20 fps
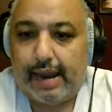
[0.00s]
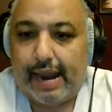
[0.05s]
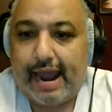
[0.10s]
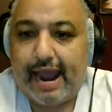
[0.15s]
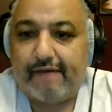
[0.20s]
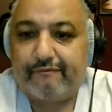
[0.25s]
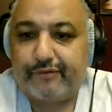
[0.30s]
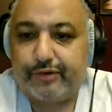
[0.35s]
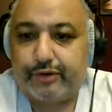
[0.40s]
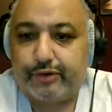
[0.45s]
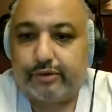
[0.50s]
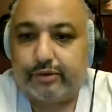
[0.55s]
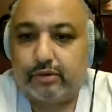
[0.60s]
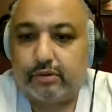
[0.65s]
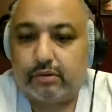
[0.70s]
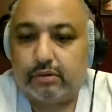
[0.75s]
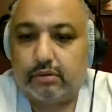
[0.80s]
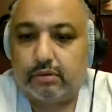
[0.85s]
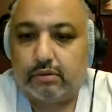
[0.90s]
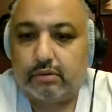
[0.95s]

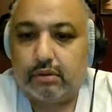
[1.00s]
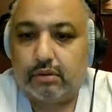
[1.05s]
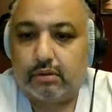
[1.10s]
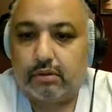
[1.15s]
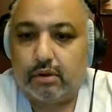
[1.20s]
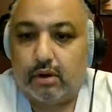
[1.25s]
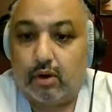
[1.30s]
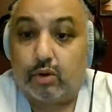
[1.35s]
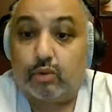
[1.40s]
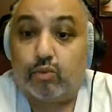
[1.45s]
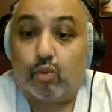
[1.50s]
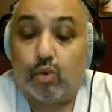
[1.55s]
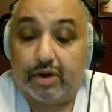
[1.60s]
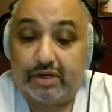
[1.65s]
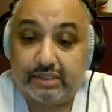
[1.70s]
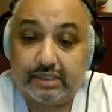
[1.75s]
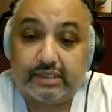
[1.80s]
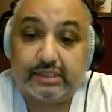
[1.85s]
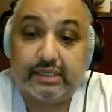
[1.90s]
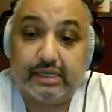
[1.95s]
after, or
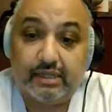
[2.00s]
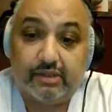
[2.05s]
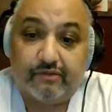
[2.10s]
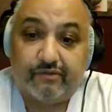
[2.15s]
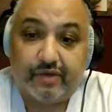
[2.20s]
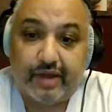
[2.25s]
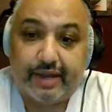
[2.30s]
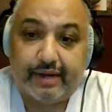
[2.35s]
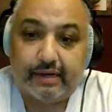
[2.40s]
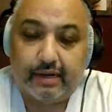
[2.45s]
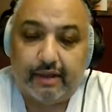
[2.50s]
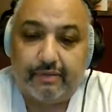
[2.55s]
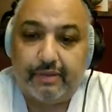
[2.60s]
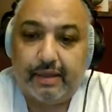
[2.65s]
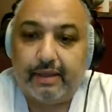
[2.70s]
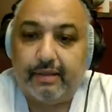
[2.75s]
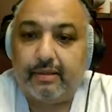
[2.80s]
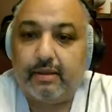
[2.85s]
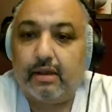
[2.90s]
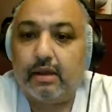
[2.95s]
one to see the fight, and
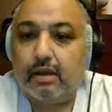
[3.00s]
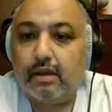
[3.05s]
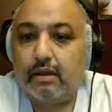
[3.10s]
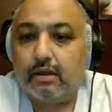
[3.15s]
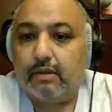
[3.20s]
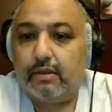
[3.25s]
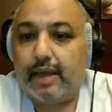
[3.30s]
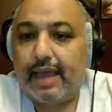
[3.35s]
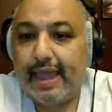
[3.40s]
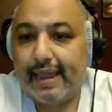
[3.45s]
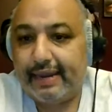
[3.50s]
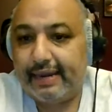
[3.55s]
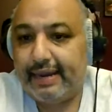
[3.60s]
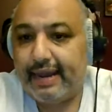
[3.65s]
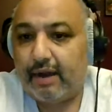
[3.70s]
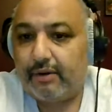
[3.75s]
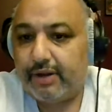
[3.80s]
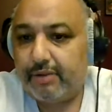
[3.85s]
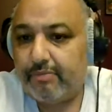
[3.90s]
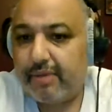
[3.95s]
then hanging
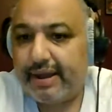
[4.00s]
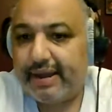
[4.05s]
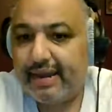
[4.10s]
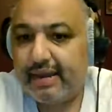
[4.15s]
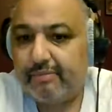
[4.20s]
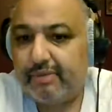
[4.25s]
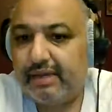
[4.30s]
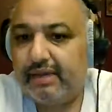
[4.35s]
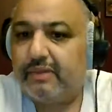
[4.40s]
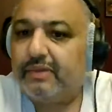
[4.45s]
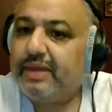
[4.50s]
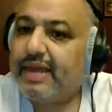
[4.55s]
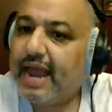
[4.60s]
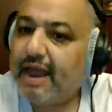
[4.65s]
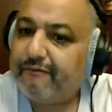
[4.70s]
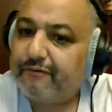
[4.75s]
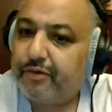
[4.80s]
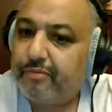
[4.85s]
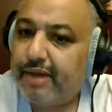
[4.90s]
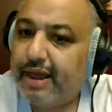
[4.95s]
out in Miami in the
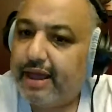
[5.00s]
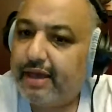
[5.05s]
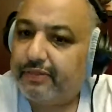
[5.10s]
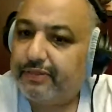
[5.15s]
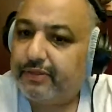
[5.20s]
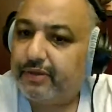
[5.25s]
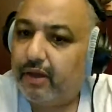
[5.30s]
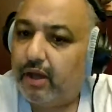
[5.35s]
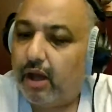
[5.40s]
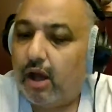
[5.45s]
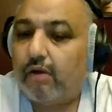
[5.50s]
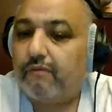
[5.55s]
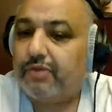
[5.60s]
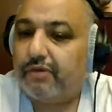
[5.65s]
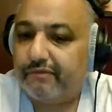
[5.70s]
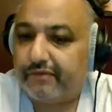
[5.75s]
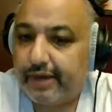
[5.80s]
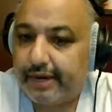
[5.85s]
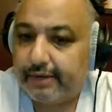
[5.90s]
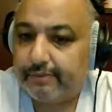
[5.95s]
aftermath of
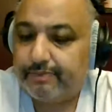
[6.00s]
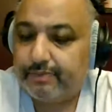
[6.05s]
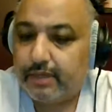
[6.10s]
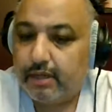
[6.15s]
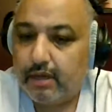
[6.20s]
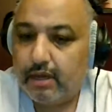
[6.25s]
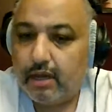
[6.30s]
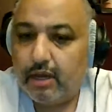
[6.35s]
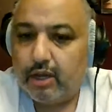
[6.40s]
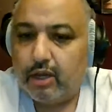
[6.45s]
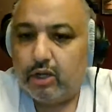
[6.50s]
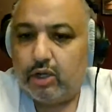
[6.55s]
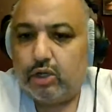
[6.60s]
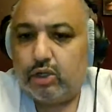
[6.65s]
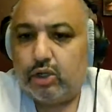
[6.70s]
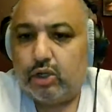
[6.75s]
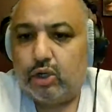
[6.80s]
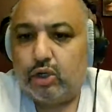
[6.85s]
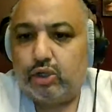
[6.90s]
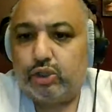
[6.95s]
the fight.
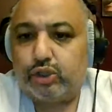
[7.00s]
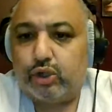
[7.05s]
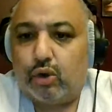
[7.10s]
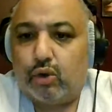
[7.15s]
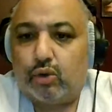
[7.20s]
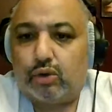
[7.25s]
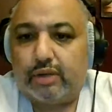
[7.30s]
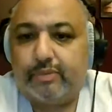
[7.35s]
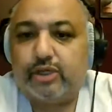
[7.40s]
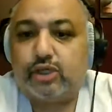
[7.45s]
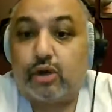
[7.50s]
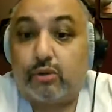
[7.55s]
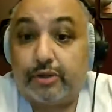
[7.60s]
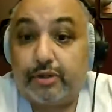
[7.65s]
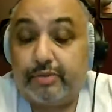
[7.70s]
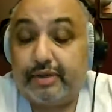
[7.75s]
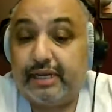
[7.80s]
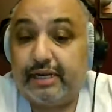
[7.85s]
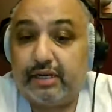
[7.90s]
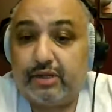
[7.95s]
So let me start
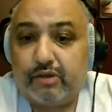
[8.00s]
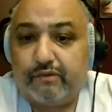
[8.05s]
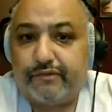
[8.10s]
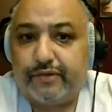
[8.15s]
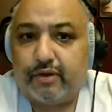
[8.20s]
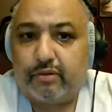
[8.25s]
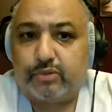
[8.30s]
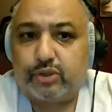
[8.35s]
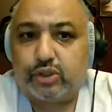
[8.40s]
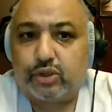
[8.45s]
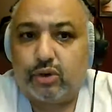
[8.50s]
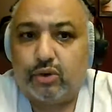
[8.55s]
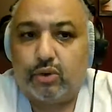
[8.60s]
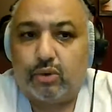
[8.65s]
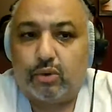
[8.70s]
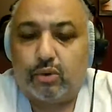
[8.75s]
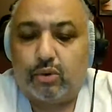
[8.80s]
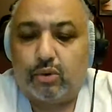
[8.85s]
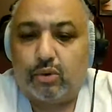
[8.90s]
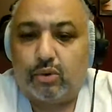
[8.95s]
with the beginning of the film.
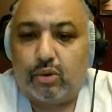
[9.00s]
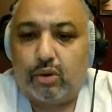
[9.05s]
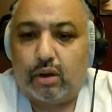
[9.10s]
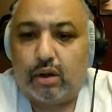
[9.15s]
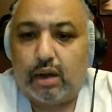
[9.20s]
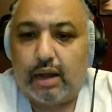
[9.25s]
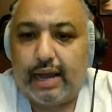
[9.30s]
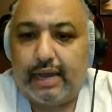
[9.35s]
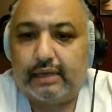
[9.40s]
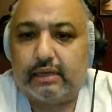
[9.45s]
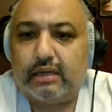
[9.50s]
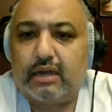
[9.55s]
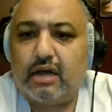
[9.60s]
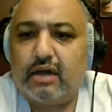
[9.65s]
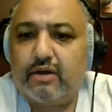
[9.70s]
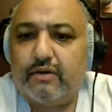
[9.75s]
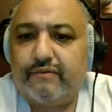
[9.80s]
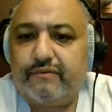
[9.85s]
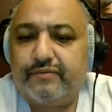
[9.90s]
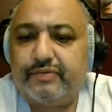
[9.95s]
So I
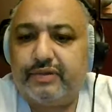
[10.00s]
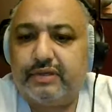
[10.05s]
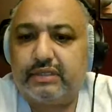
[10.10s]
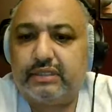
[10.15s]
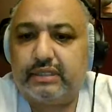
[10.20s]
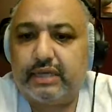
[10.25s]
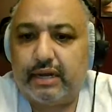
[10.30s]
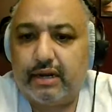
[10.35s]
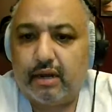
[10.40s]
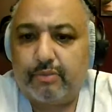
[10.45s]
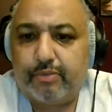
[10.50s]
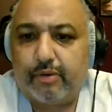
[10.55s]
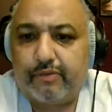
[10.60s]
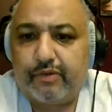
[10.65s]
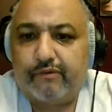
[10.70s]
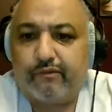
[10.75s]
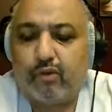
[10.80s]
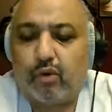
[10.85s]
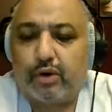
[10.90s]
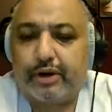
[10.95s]
love the setup of
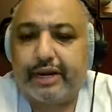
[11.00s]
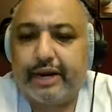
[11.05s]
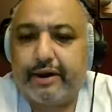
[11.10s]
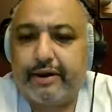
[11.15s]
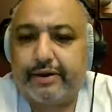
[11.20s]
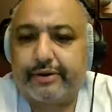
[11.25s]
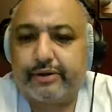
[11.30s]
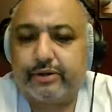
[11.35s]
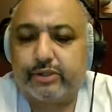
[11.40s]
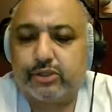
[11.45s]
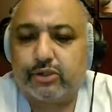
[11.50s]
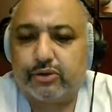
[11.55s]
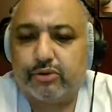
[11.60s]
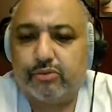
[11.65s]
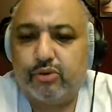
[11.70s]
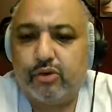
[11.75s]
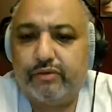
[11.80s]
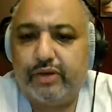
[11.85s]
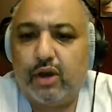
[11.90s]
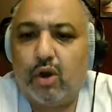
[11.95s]
the four characters. So the
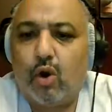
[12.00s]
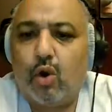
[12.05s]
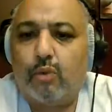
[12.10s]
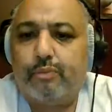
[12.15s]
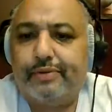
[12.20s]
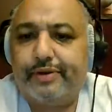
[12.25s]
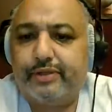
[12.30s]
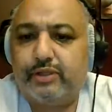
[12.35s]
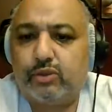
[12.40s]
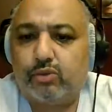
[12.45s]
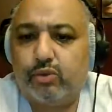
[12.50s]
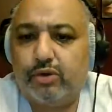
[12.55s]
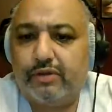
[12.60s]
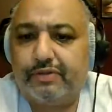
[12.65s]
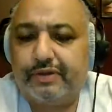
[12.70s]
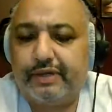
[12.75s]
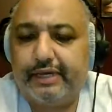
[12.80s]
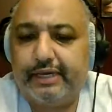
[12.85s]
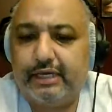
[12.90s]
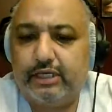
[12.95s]
movie opens
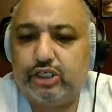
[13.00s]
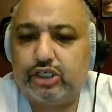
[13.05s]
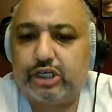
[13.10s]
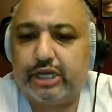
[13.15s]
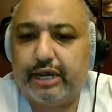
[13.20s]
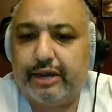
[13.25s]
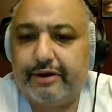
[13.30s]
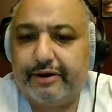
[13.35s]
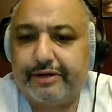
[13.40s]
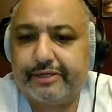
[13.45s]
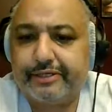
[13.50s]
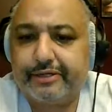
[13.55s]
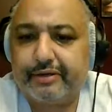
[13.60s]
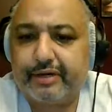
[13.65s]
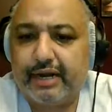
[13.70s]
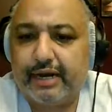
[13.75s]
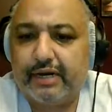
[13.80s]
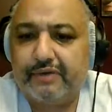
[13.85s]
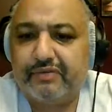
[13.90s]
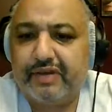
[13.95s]
with each character
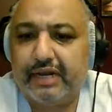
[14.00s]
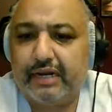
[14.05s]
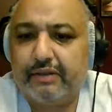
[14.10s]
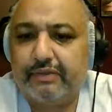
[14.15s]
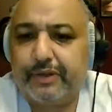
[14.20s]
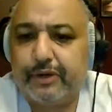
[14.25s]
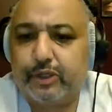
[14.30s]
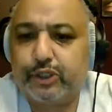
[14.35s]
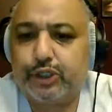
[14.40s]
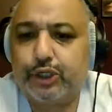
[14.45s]
kind of getting their